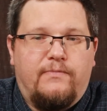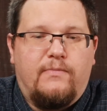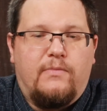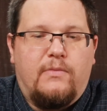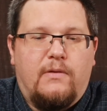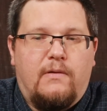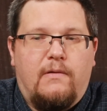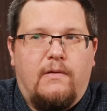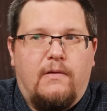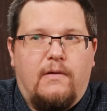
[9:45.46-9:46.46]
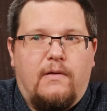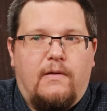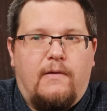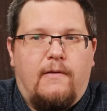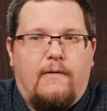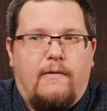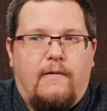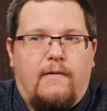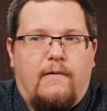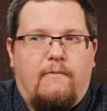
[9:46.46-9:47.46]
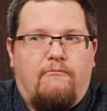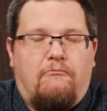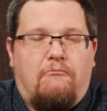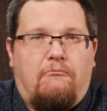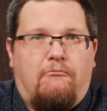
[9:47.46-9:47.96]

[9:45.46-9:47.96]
Nobody speaks.